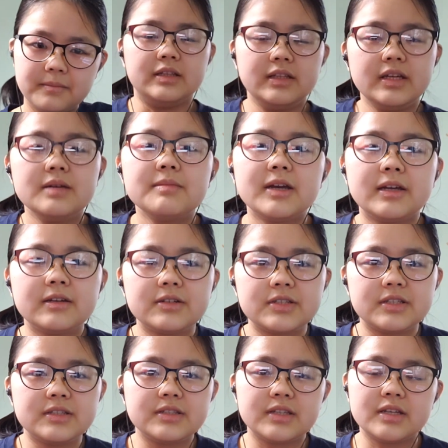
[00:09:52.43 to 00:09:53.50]
Liam
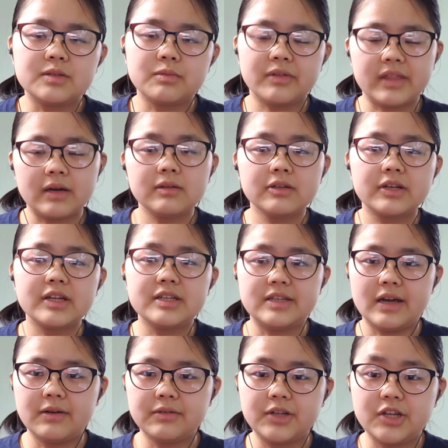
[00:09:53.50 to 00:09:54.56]
Henderson says, without looking
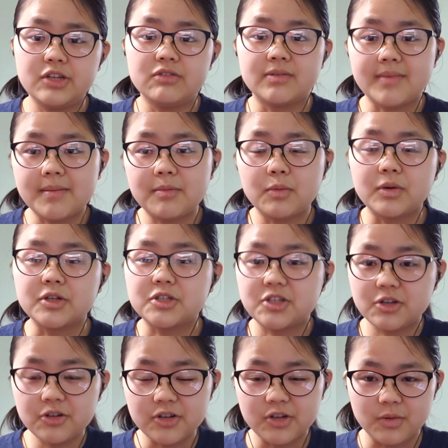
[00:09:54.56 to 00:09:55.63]
down, can you remember what
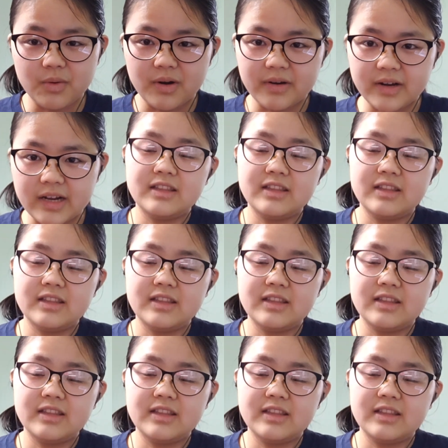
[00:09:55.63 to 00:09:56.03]
shirt you're wearing?